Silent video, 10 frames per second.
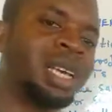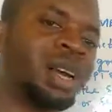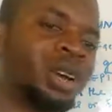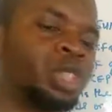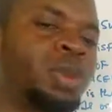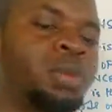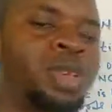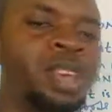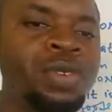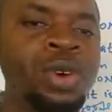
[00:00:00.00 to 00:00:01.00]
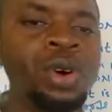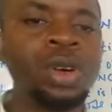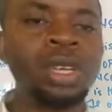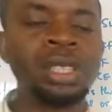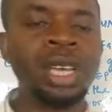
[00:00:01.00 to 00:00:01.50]
consumer behavior
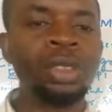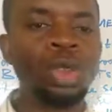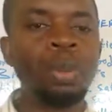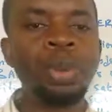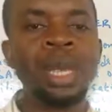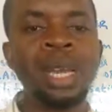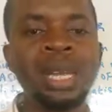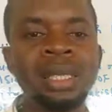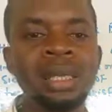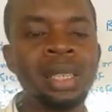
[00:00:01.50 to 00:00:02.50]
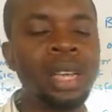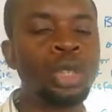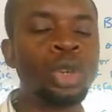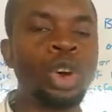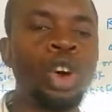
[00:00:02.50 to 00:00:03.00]
is a topic that tends
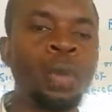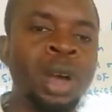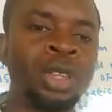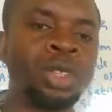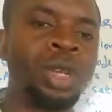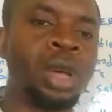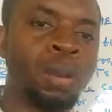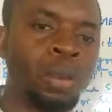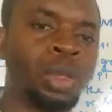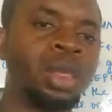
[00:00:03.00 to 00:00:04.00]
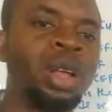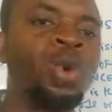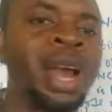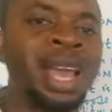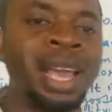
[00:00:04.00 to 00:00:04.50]
to come out both in
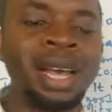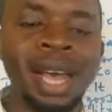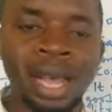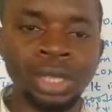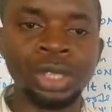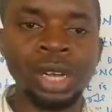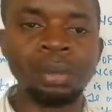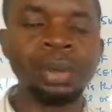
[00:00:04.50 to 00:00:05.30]
Waec and Jamb.